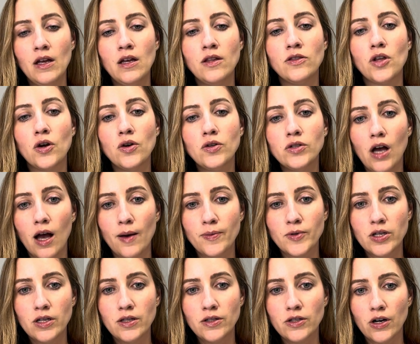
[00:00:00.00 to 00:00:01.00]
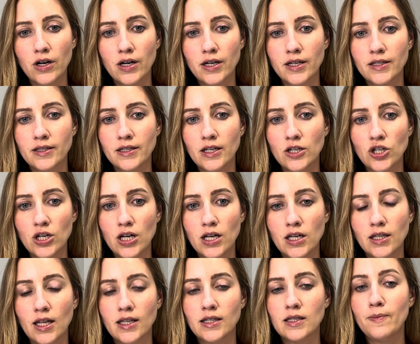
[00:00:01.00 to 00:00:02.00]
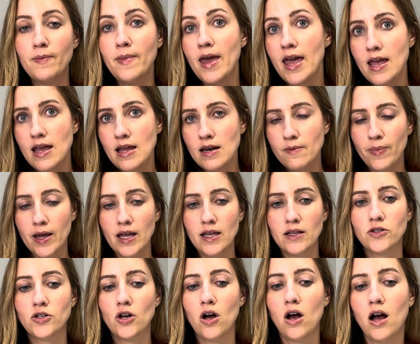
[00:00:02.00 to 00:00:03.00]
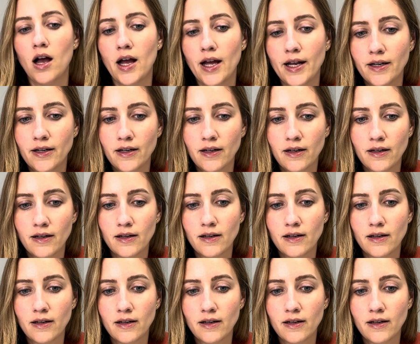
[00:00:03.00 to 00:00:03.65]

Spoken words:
those options are a decision that's made based on